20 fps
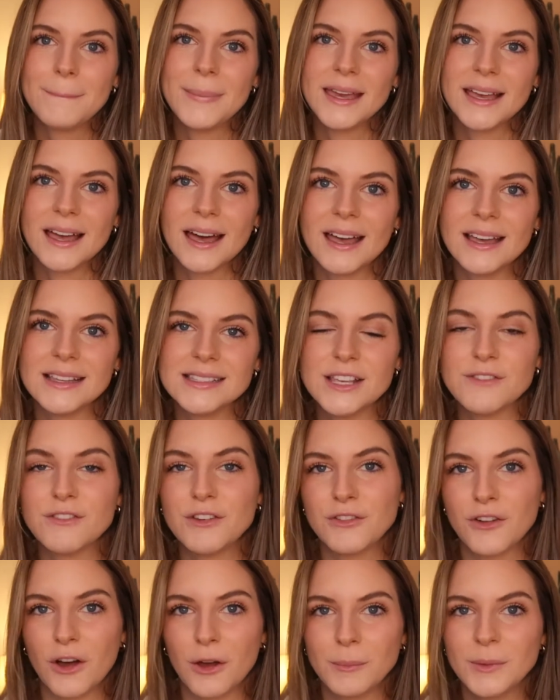because if
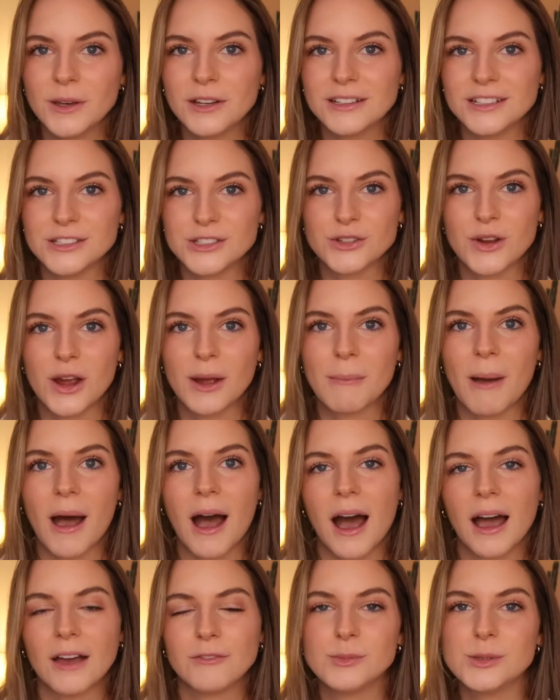you follow me on Instagram,
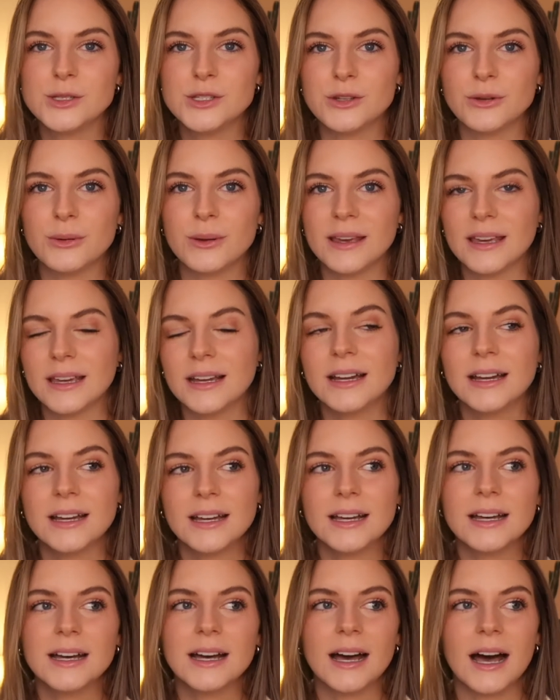I've been doing
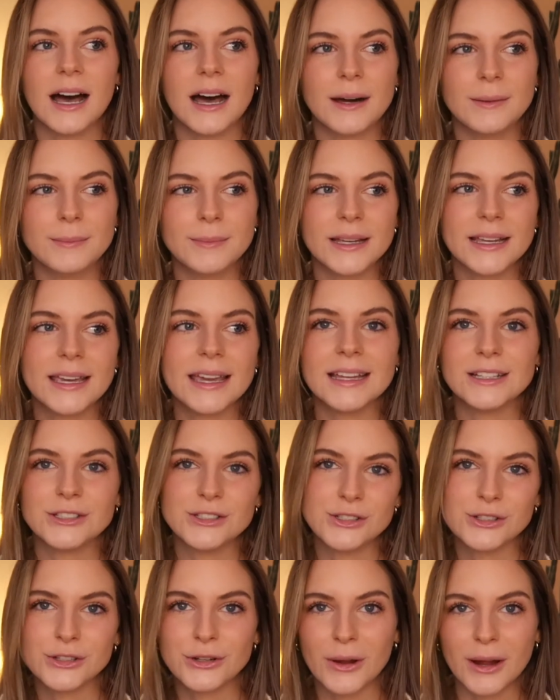like
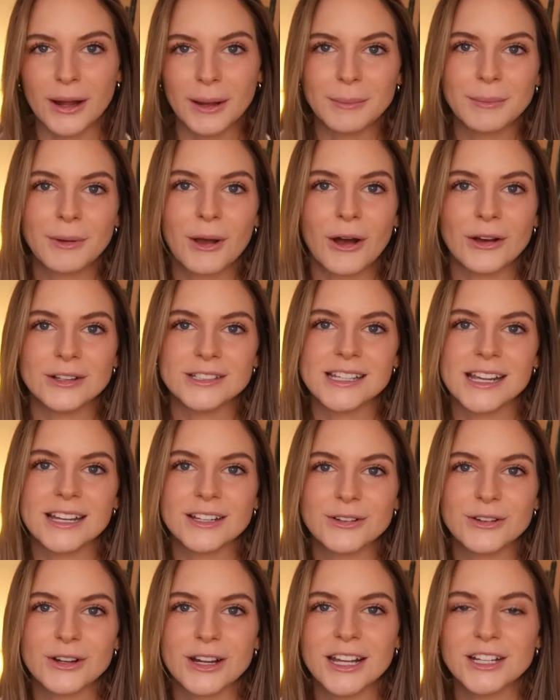Instagram
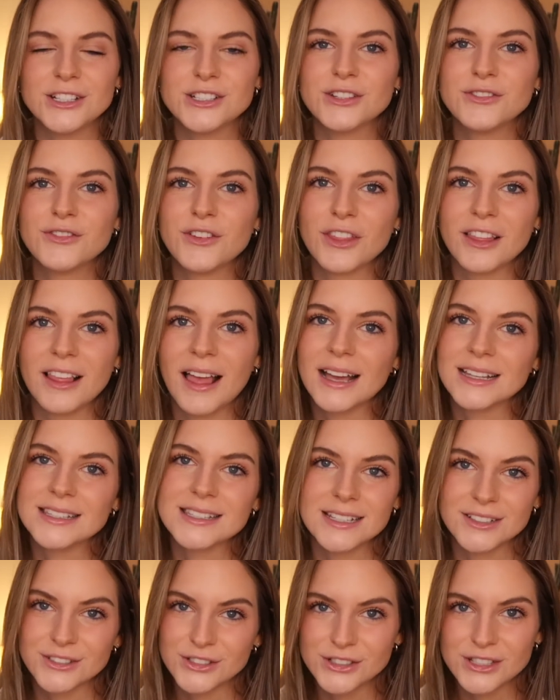content creation for the last
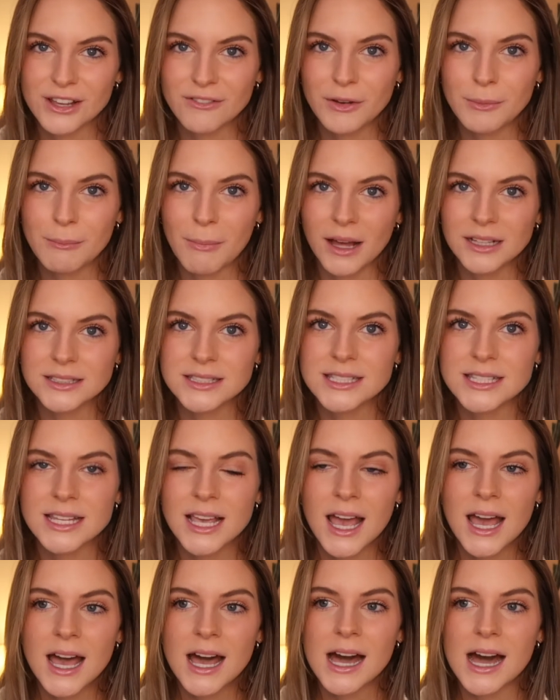6 or 7 months,
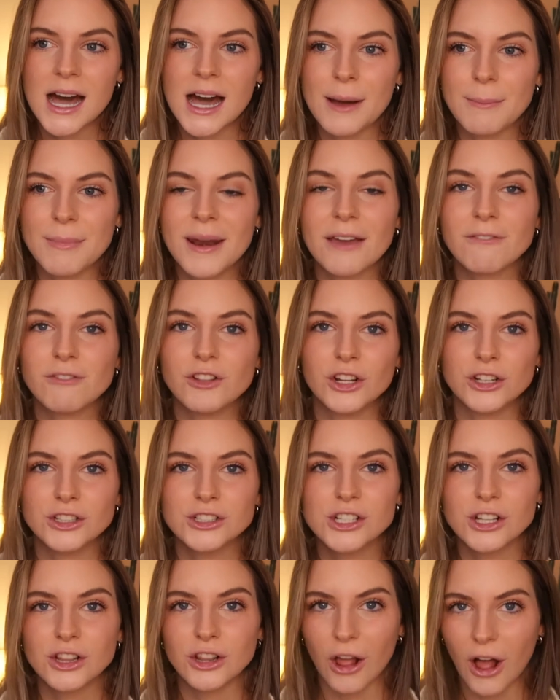and I've learned
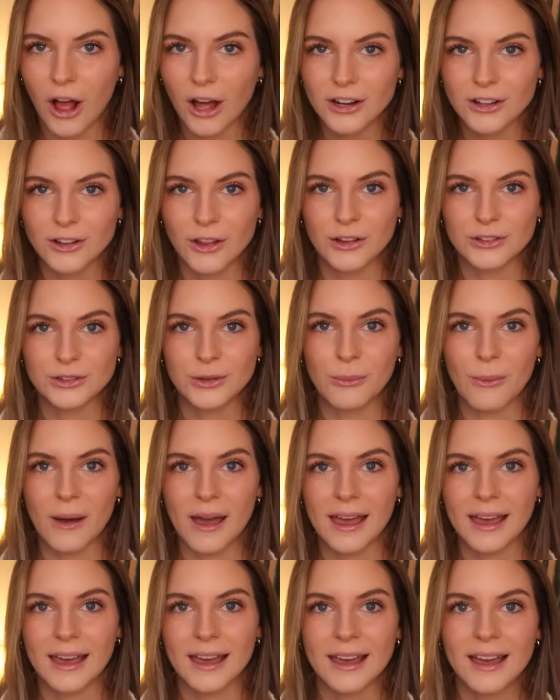a lot along the
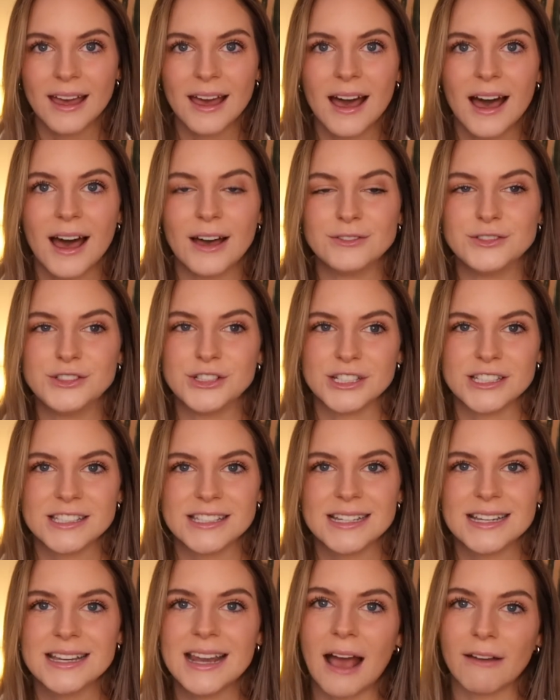way of
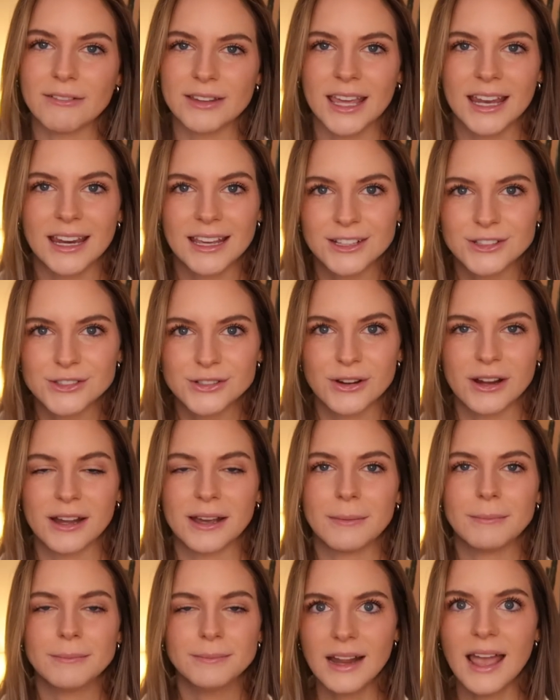just navigating
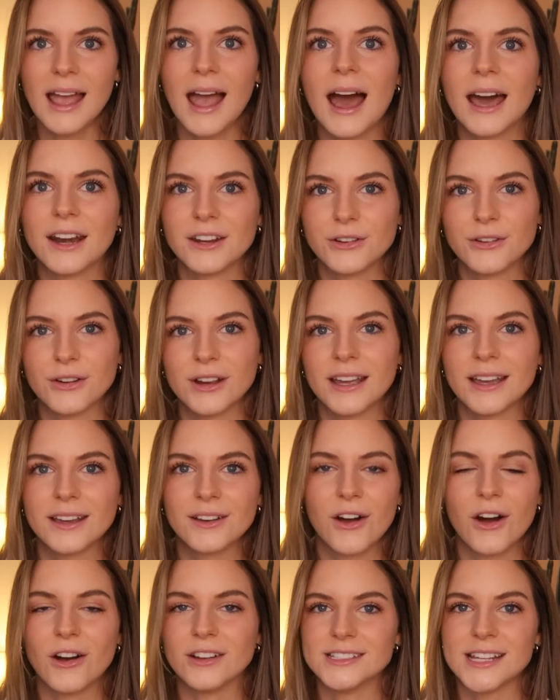Instagram, how to create
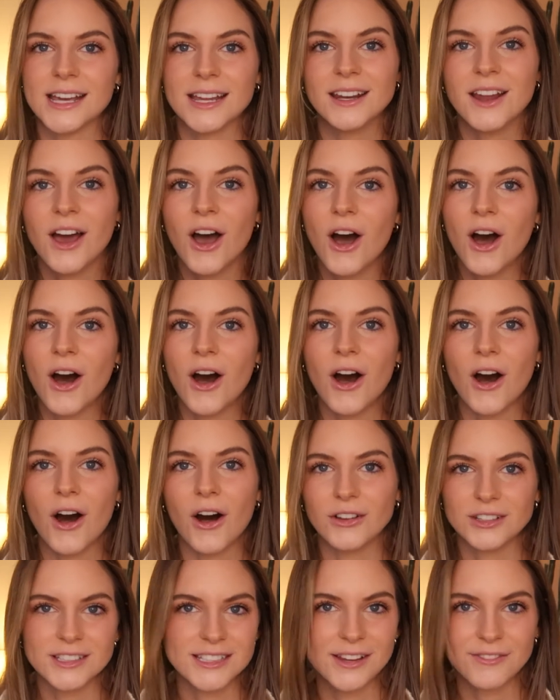content,
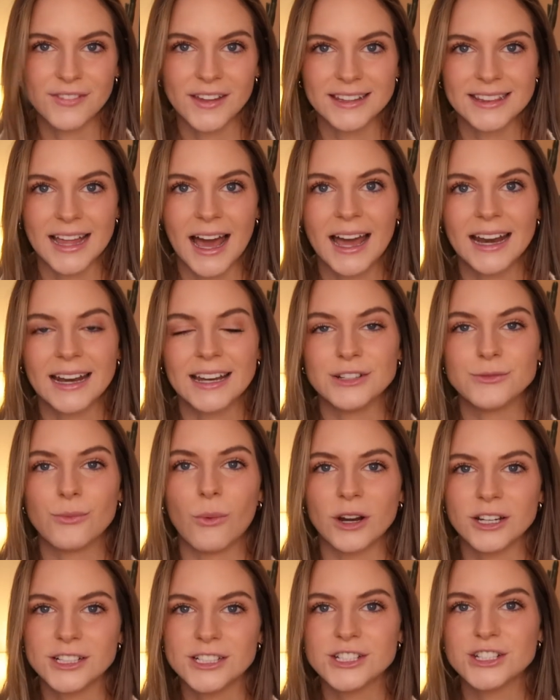all stuff like that, and I
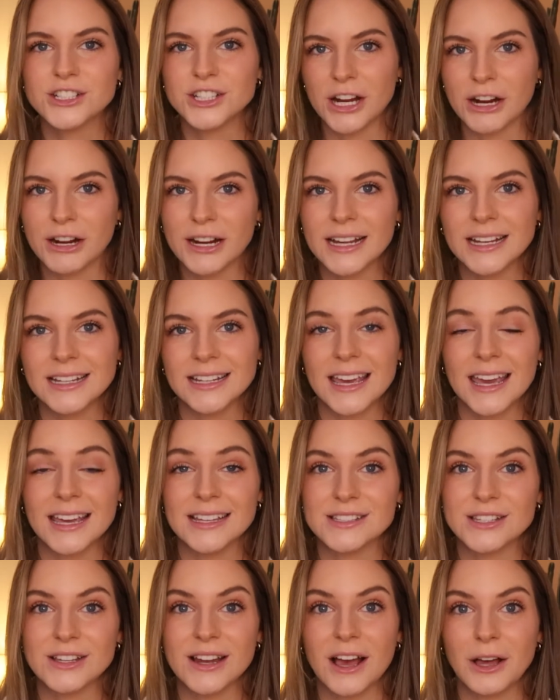wanted to share it in
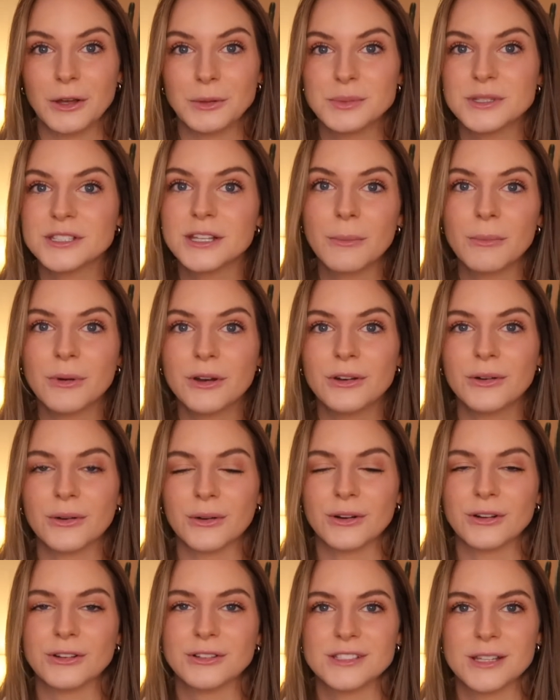case it helps someone
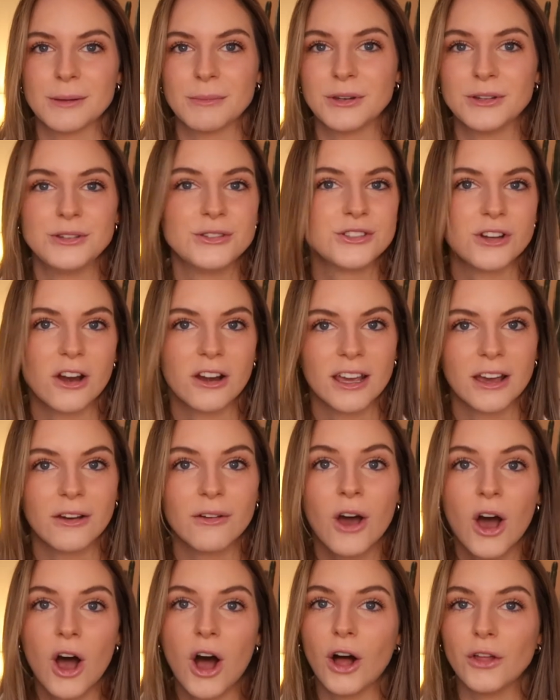or someone who's starting out
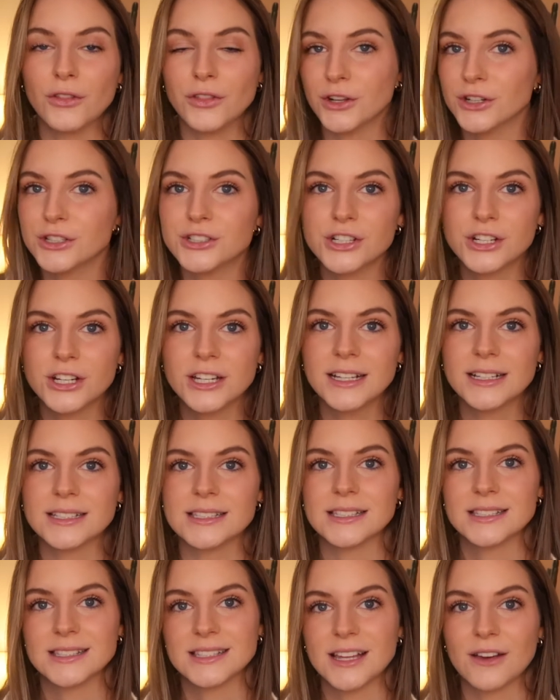on their journey, because
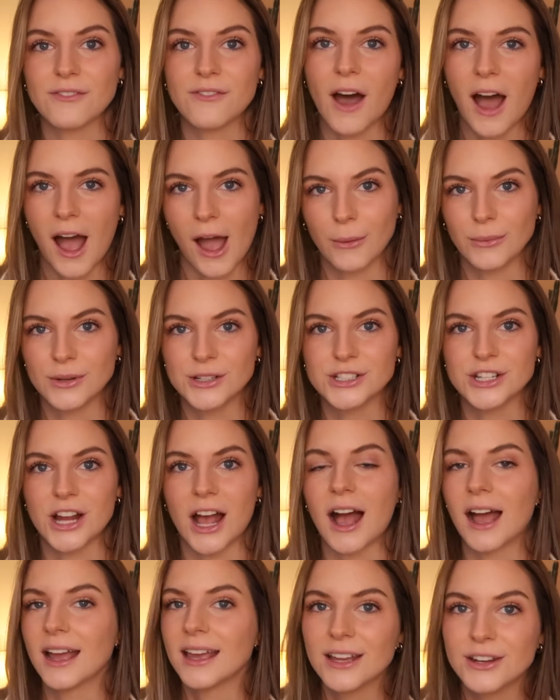it's stuff I wish
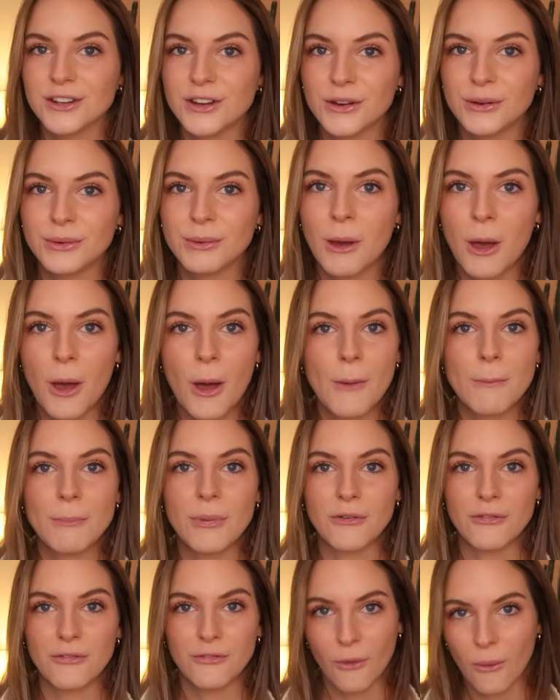I had known
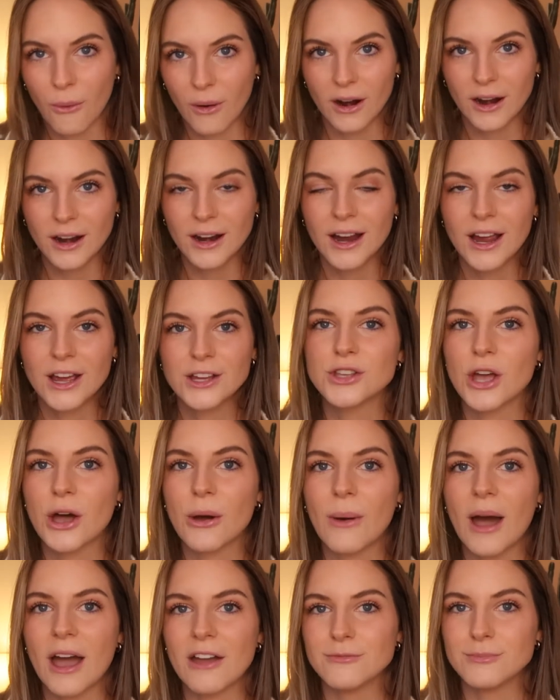before.
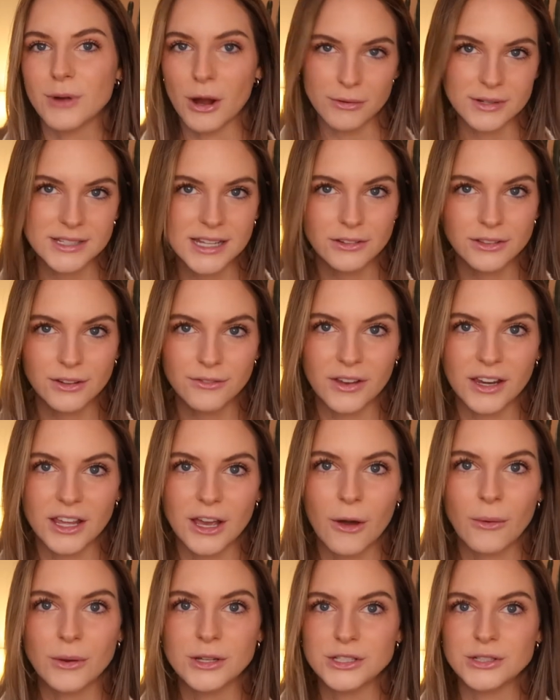So I've broken down the
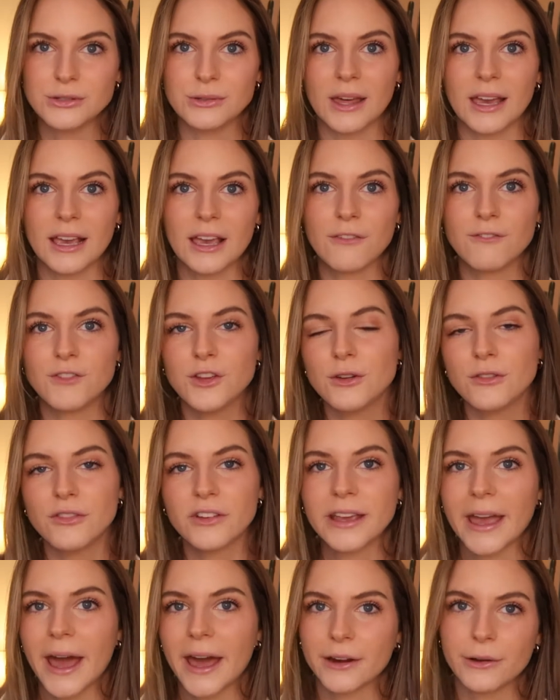video into like a few
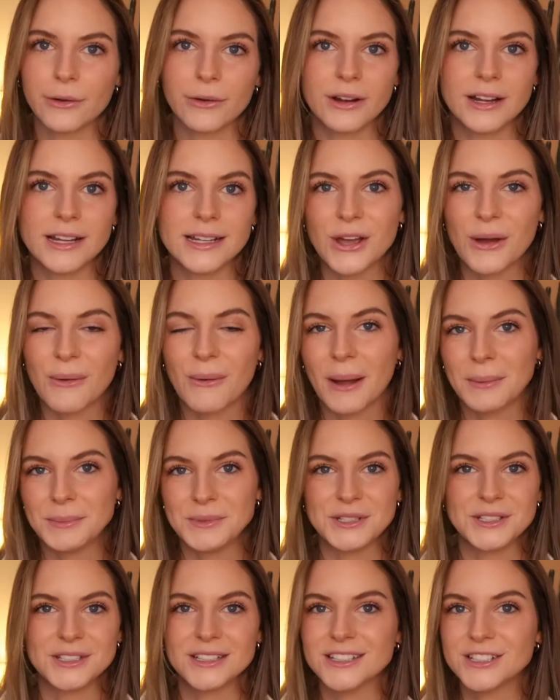different categories, so I'm
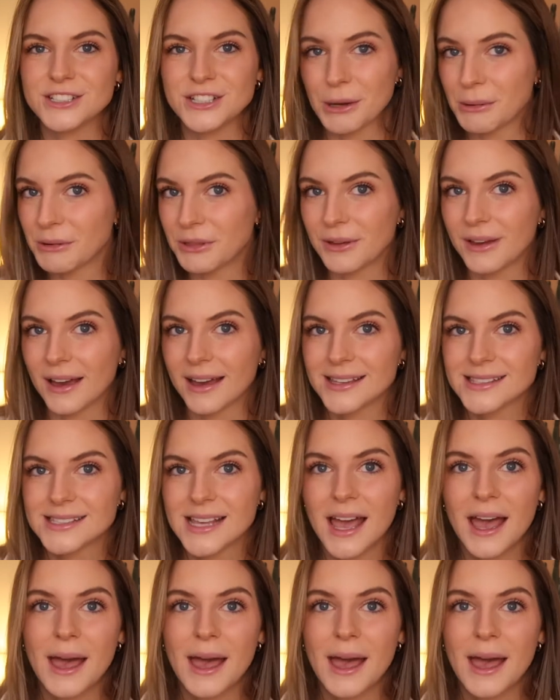just going to share with you guys